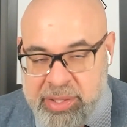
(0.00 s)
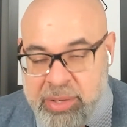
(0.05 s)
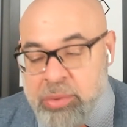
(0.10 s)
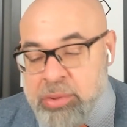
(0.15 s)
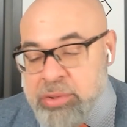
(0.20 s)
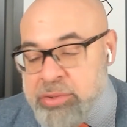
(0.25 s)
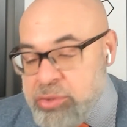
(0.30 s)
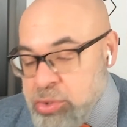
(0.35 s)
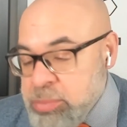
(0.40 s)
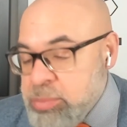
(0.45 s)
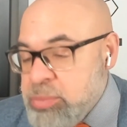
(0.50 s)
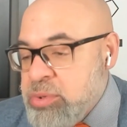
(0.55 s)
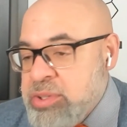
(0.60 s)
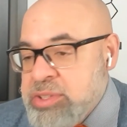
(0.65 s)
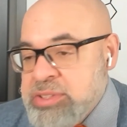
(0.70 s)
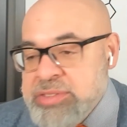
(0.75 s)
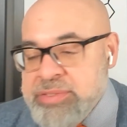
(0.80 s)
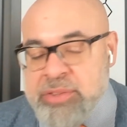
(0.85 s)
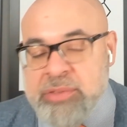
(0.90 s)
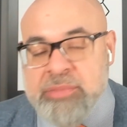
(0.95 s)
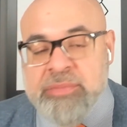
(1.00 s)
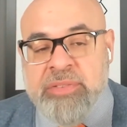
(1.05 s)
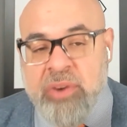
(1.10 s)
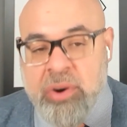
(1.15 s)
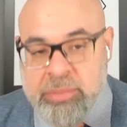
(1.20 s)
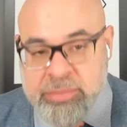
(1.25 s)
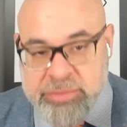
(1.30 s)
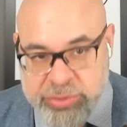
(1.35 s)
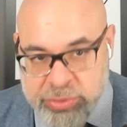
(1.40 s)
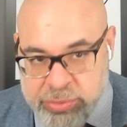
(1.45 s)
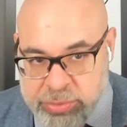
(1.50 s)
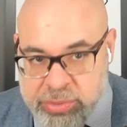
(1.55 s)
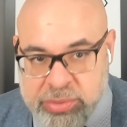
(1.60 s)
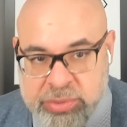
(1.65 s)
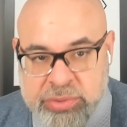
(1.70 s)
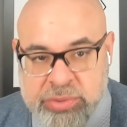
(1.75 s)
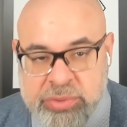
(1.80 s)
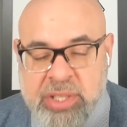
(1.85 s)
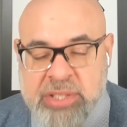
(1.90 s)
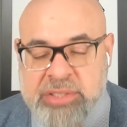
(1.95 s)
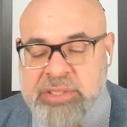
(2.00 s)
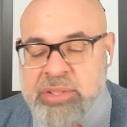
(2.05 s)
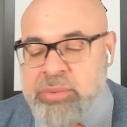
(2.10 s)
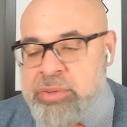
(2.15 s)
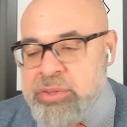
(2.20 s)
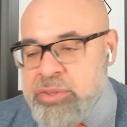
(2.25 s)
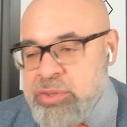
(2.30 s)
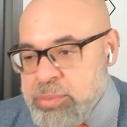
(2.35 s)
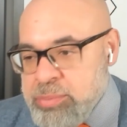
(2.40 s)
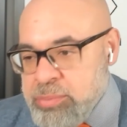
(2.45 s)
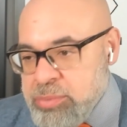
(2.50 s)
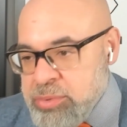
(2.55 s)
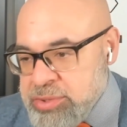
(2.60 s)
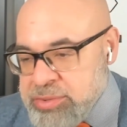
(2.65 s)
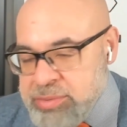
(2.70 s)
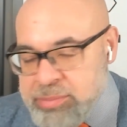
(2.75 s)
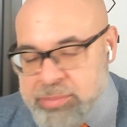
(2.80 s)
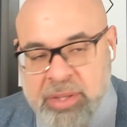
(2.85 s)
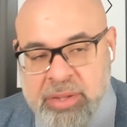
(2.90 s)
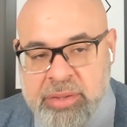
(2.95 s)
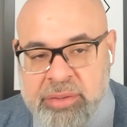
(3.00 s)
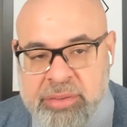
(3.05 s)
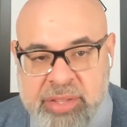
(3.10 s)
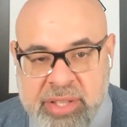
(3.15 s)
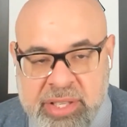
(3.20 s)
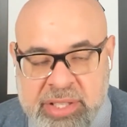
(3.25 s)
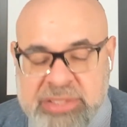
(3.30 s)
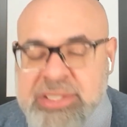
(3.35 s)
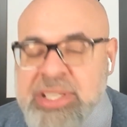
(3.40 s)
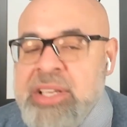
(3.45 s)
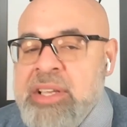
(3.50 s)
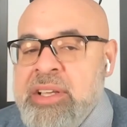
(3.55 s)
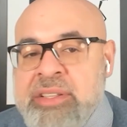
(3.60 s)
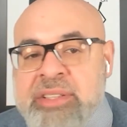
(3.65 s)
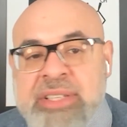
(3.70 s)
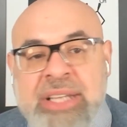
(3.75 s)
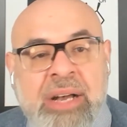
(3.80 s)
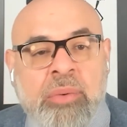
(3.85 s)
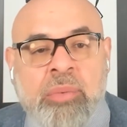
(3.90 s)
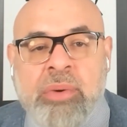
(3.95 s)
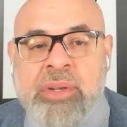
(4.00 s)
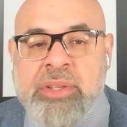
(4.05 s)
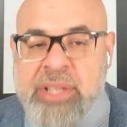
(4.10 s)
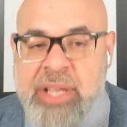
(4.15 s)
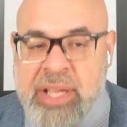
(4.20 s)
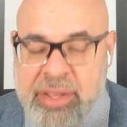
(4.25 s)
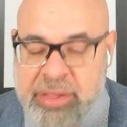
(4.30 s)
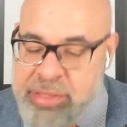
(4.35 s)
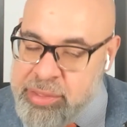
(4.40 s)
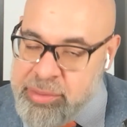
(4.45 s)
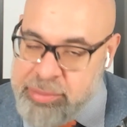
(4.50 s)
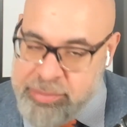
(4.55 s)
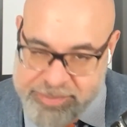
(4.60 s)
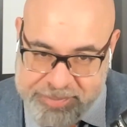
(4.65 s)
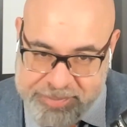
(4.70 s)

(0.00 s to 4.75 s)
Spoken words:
There were numerous from pharmaceutical drugs. There were numerous from other things. Not one death.